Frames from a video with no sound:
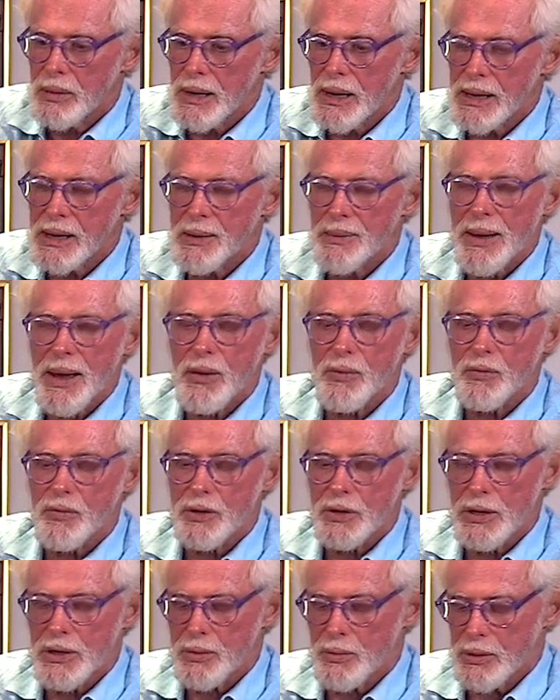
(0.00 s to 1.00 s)
I come out
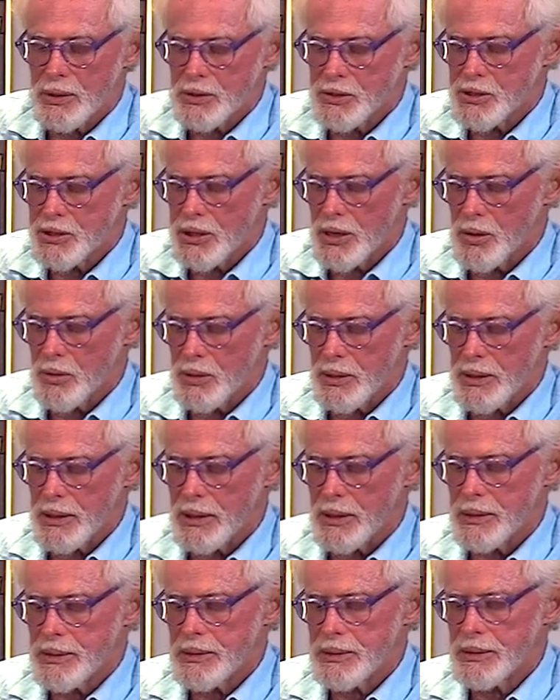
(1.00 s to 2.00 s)
really, really
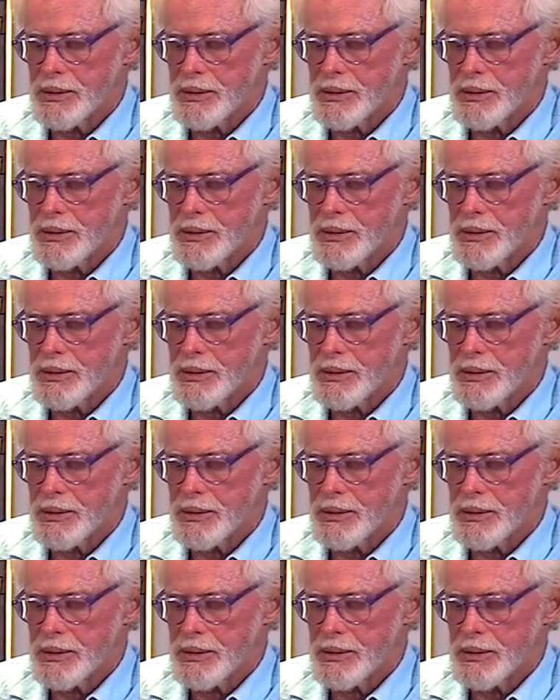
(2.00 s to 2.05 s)
slowly.